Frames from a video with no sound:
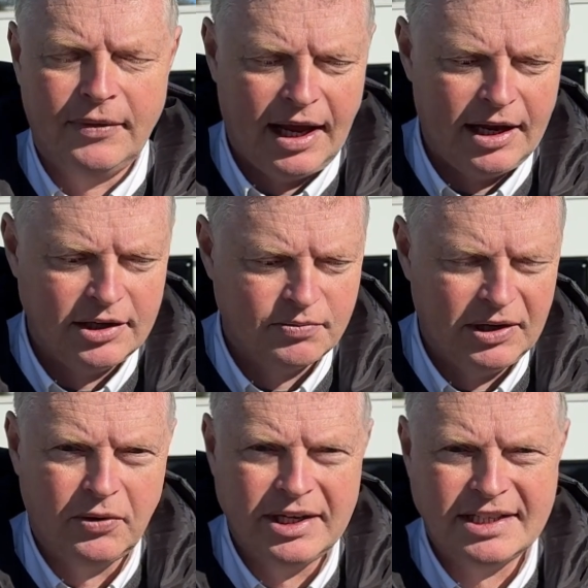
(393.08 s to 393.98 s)
as
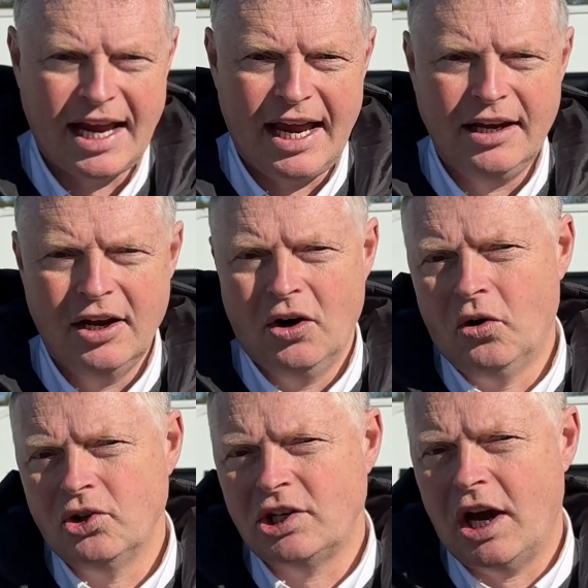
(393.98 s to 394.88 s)
we always say.
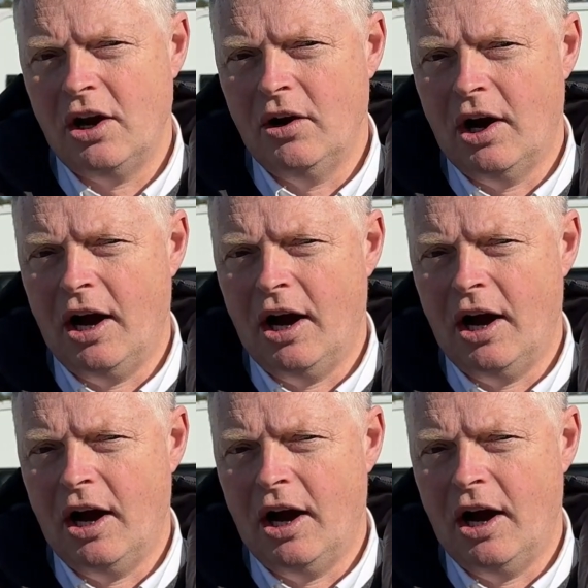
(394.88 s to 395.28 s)
Also,